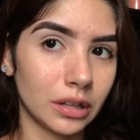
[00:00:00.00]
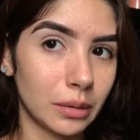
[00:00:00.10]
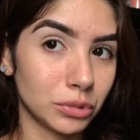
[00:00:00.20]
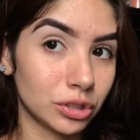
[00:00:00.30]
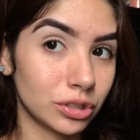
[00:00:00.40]

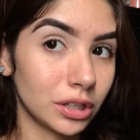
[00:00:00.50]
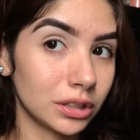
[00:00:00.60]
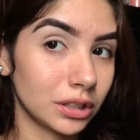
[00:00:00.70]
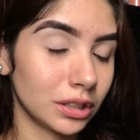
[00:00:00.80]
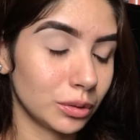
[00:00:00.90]
I'm just trying to
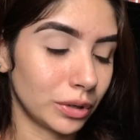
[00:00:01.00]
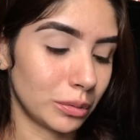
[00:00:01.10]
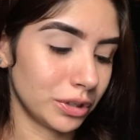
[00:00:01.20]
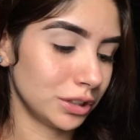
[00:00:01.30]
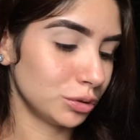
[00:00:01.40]
think what I
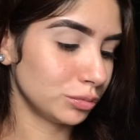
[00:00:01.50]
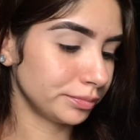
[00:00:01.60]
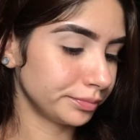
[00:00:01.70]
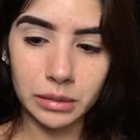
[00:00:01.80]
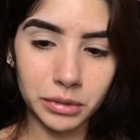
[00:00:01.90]
want to do.
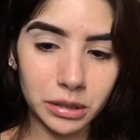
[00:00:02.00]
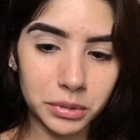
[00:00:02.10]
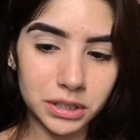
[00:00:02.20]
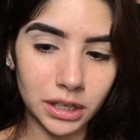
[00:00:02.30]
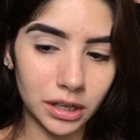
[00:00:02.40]
I'm gonna
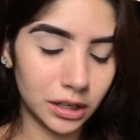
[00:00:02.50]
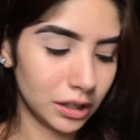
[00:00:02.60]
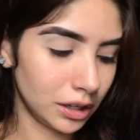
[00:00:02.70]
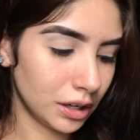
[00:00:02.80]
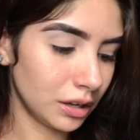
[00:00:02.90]
be
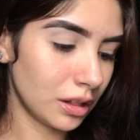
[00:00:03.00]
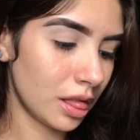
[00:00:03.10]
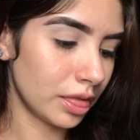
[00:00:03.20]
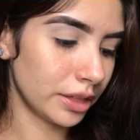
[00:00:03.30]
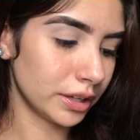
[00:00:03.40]
taking
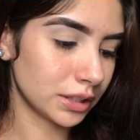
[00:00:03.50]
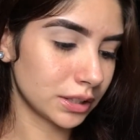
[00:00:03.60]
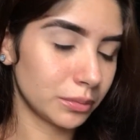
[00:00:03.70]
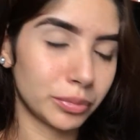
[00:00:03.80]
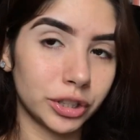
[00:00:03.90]
this
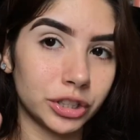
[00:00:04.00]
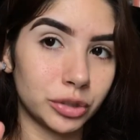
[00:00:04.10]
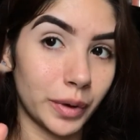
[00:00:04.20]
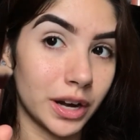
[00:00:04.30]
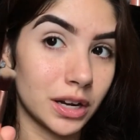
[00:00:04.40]

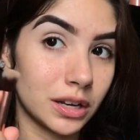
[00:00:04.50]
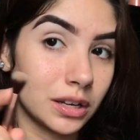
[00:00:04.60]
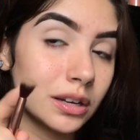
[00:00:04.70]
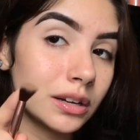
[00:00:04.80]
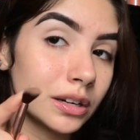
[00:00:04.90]
brush right
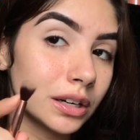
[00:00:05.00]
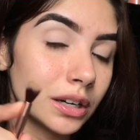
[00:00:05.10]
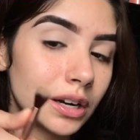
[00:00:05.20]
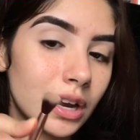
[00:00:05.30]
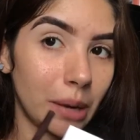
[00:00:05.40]

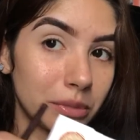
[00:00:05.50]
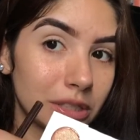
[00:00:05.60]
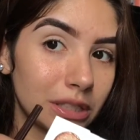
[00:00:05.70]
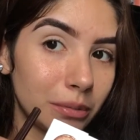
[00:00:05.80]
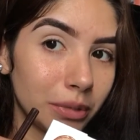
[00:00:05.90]
here. I'm just
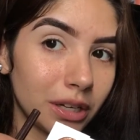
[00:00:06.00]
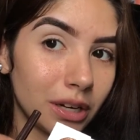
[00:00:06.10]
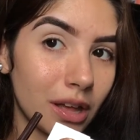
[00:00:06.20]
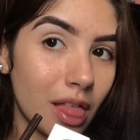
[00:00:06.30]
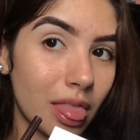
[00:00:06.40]
gonna
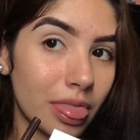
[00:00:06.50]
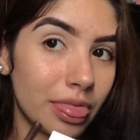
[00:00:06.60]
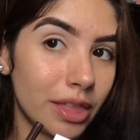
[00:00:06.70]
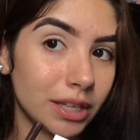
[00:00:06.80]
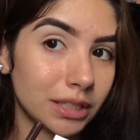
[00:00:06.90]
blend
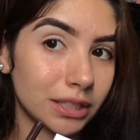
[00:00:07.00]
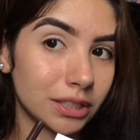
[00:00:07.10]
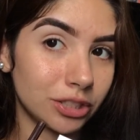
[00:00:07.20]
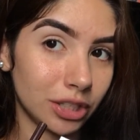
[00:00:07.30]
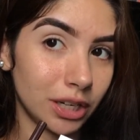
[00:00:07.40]

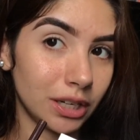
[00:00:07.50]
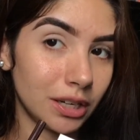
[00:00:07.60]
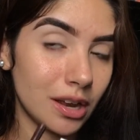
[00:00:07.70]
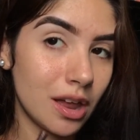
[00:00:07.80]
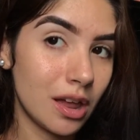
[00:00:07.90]
this
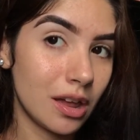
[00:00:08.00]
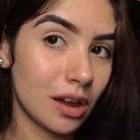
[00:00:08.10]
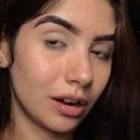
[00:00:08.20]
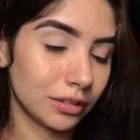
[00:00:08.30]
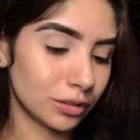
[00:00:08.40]
shade
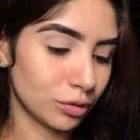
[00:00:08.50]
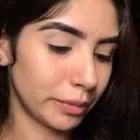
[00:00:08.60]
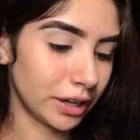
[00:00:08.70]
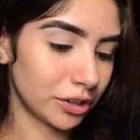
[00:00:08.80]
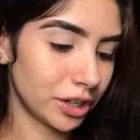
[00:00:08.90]
onto
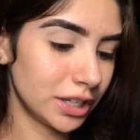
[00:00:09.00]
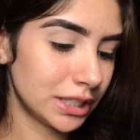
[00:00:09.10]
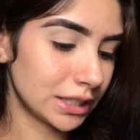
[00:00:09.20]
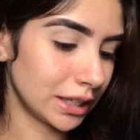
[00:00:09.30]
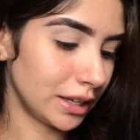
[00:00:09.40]
my
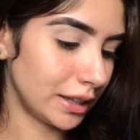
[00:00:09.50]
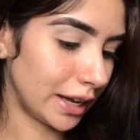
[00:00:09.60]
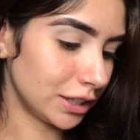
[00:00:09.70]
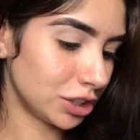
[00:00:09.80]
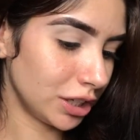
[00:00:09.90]
crease, and
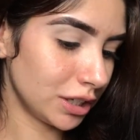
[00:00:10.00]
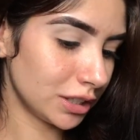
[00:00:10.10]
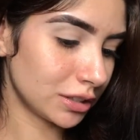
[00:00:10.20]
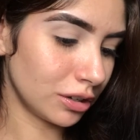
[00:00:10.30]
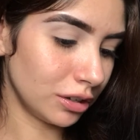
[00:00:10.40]
that shade
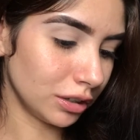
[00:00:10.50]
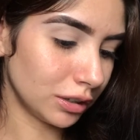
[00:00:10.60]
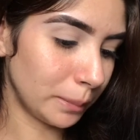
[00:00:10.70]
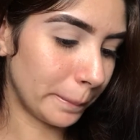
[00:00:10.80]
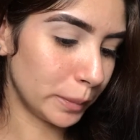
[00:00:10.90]
is called
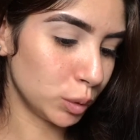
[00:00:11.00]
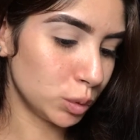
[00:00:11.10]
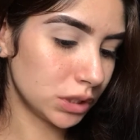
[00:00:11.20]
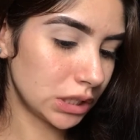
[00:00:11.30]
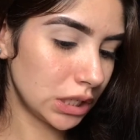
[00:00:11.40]
the
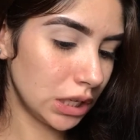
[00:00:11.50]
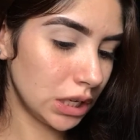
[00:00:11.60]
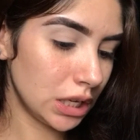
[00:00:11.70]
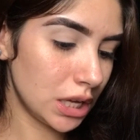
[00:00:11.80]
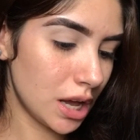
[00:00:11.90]

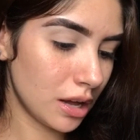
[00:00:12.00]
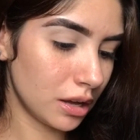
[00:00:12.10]
Boozy.